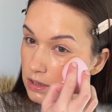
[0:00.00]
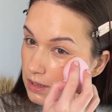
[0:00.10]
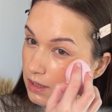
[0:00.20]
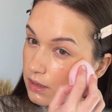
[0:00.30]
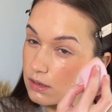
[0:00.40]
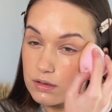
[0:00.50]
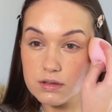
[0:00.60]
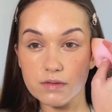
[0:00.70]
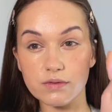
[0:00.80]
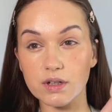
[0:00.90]
it looks
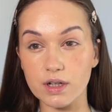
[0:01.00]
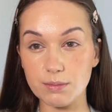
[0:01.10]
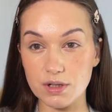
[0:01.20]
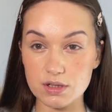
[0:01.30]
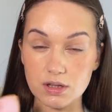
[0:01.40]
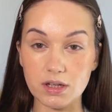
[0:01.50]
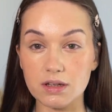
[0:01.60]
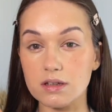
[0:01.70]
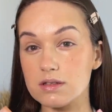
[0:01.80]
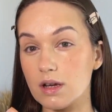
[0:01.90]
very much like
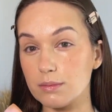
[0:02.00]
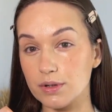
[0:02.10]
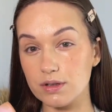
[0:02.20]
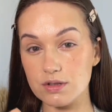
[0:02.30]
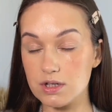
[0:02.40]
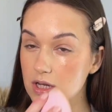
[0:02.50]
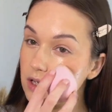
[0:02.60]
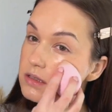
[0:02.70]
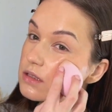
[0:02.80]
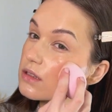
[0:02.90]
a sunburned
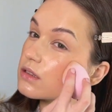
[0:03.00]
cheeks.